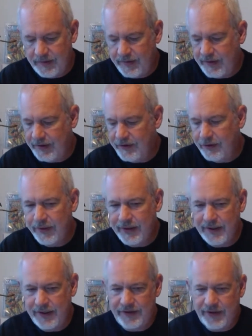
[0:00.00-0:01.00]
they just don't make
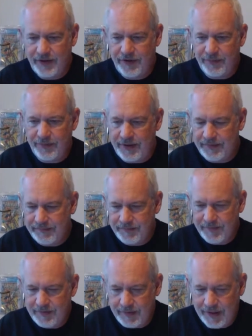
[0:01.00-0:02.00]
any sense to me,
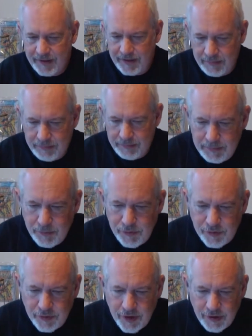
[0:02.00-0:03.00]
right? And
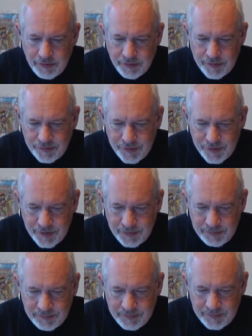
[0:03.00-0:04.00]
people's love of the
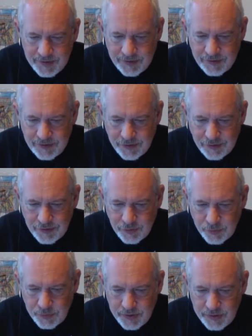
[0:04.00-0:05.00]
film is still
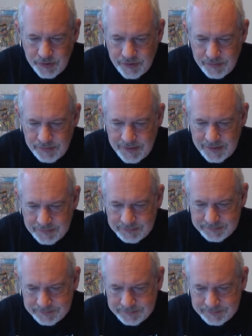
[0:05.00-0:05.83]
just weird to me.